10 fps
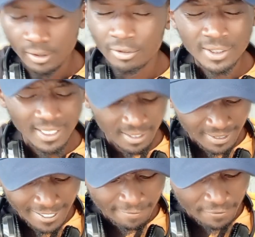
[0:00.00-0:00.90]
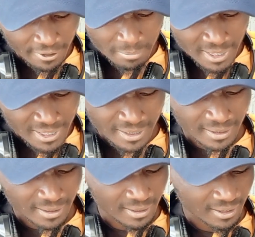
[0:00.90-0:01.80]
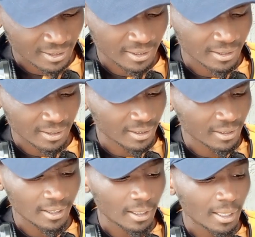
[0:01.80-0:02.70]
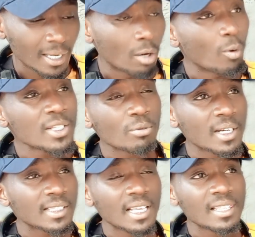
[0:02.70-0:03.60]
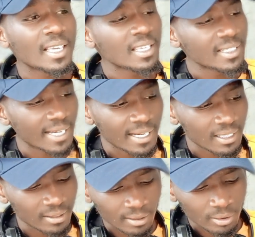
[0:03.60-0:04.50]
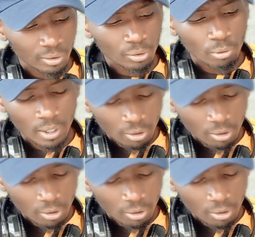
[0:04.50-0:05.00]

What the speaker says: You see, there are very many. Once you understand the guitar, you are